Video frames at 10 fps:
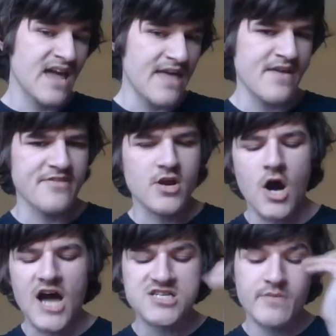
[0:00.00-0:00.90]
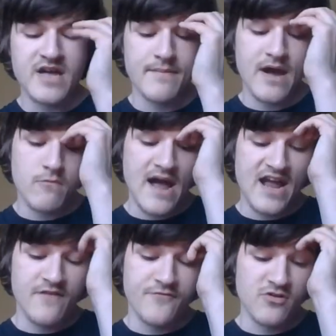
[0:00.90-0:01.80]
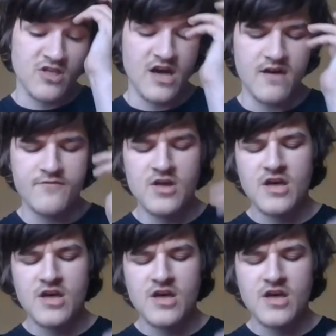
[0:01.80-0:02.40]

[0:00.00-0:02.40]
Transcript: And then the caution would come out right here for a ton of